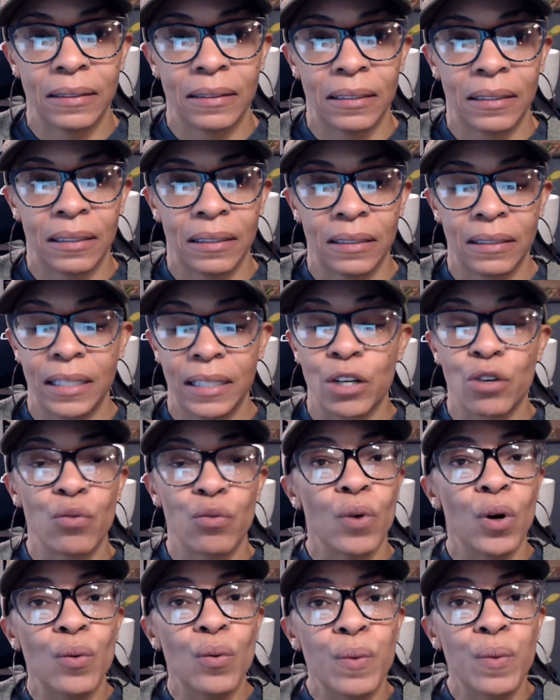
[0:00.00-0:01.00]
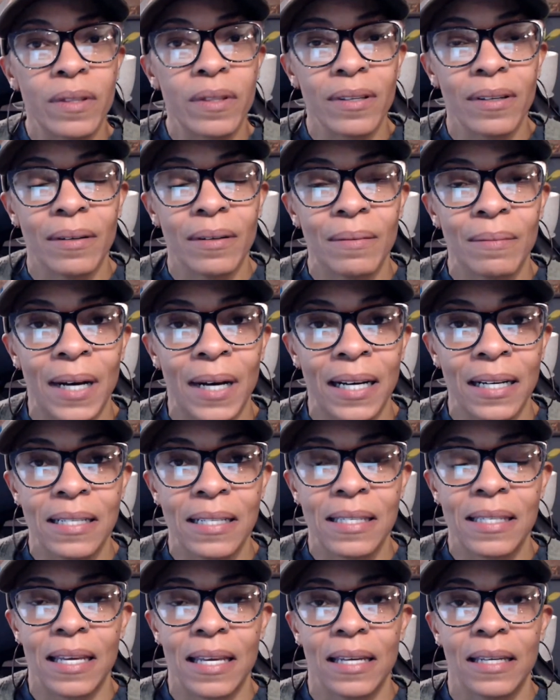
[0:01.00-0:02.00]
that growth
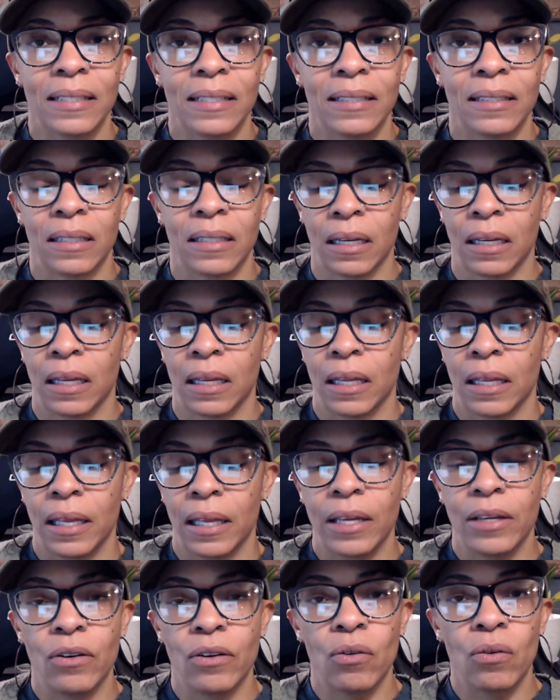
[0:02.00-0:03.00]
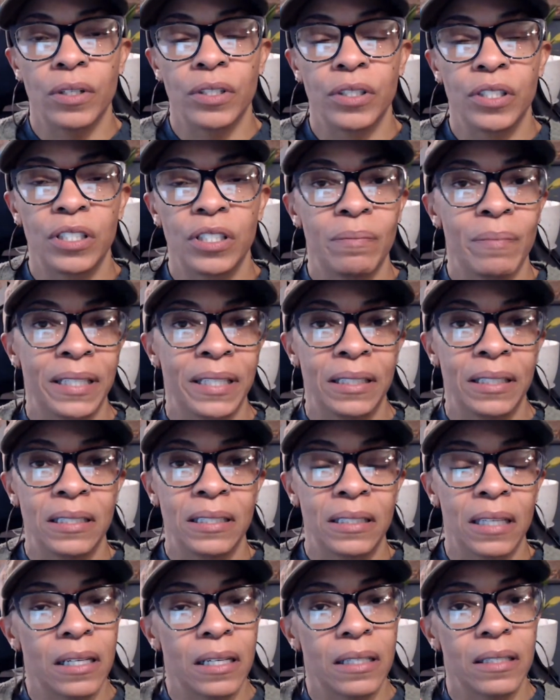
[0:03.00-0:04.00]
mindset in order to make these
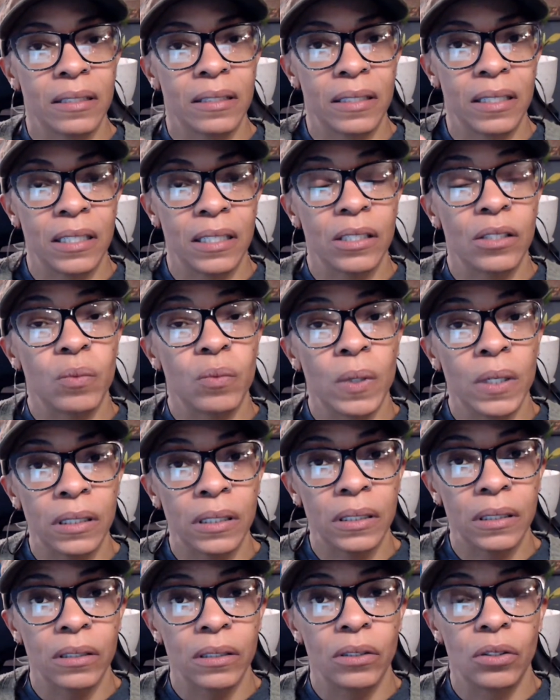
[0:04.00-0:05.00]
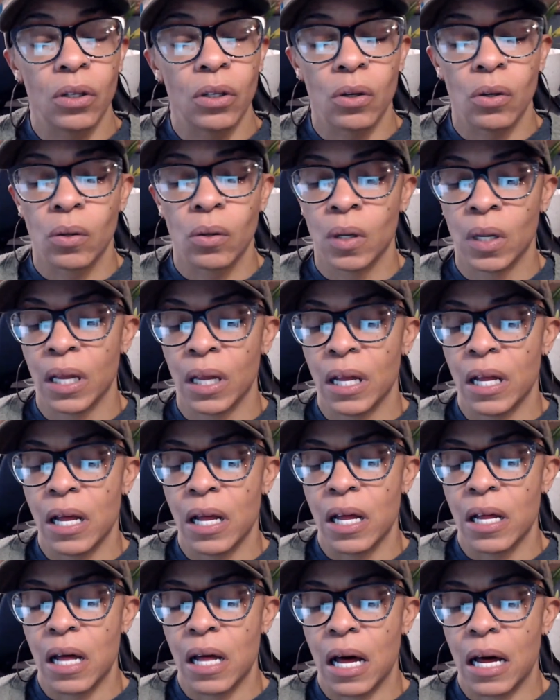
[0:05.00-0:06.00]
other things work. So
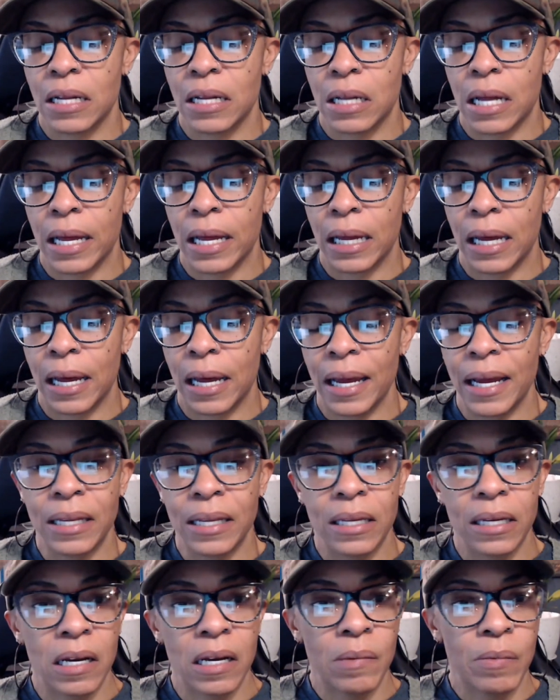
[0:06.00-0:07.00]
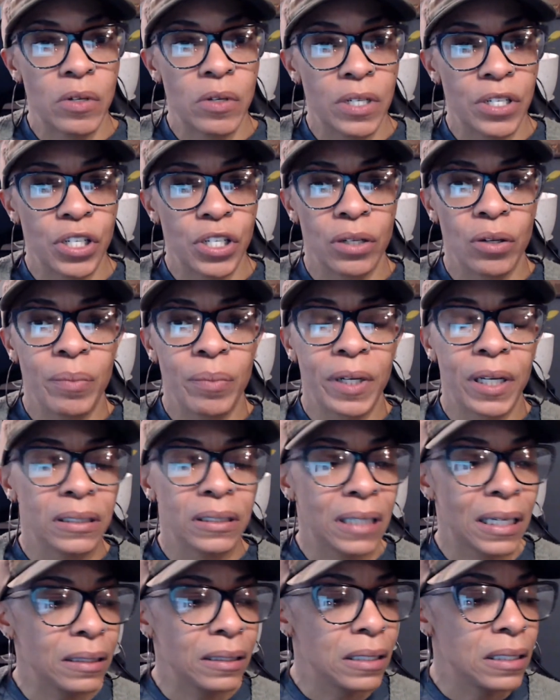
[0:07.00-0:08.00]
I had to come on and let y'all know because
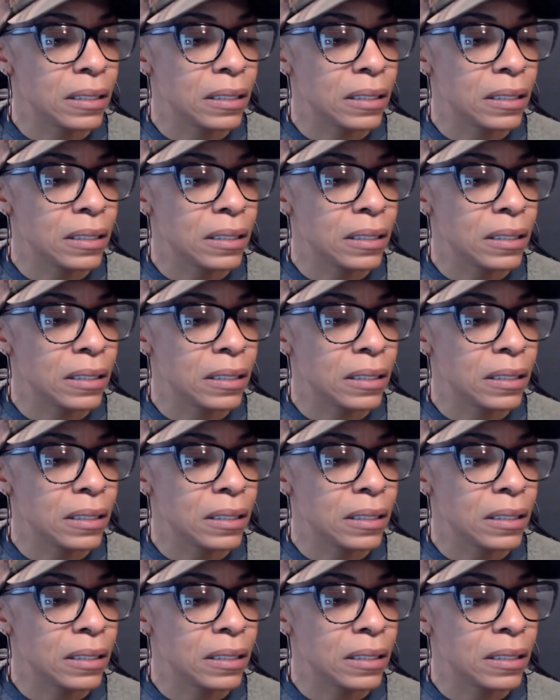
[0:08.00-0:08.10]
I think